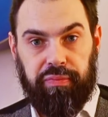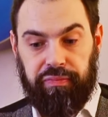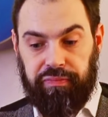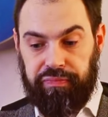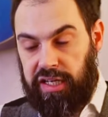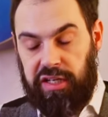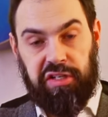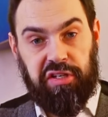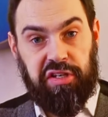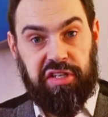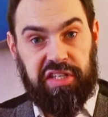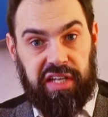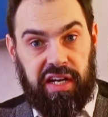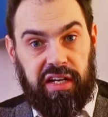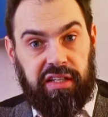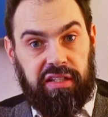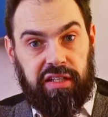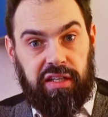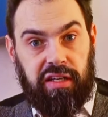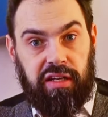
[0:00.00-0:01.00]
In a
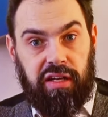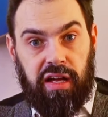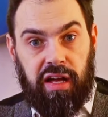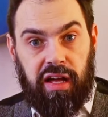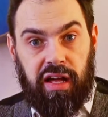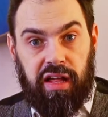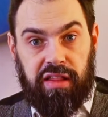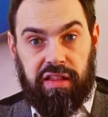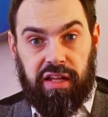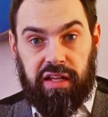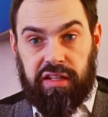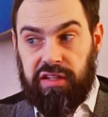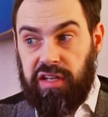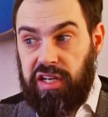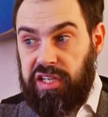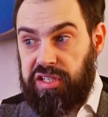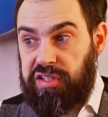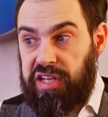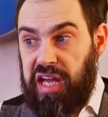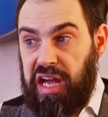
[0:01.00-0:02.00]
society that
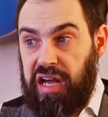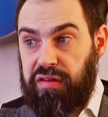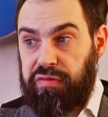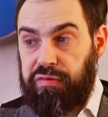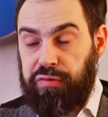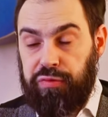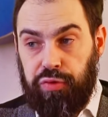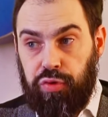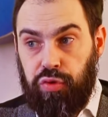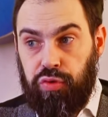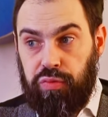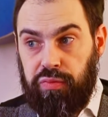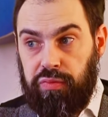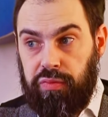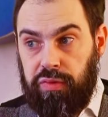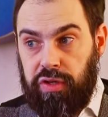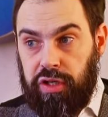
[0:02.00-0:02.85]
doesn't have room